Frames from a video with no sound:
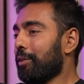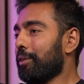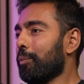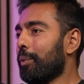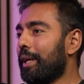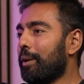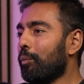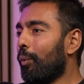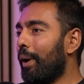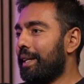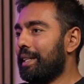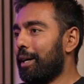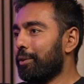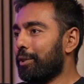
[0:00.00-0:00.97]
we
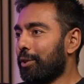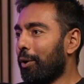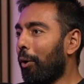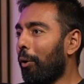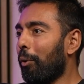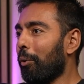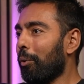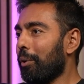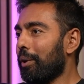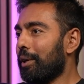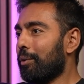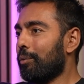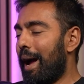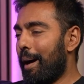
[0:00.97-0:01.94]
went down this whole
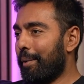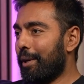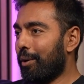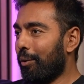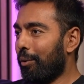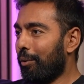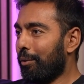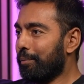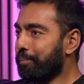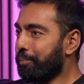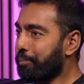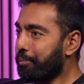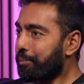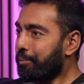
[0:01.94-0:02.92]
rabbit hole
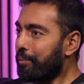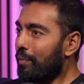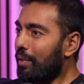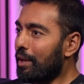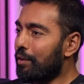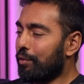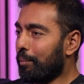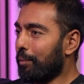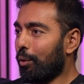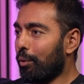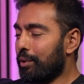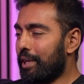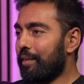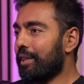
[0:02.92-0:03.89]
from the
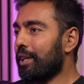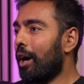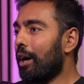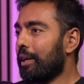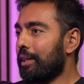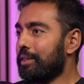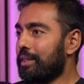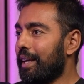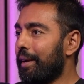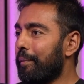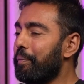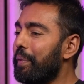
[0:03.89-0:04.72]
whole David Goggins thing,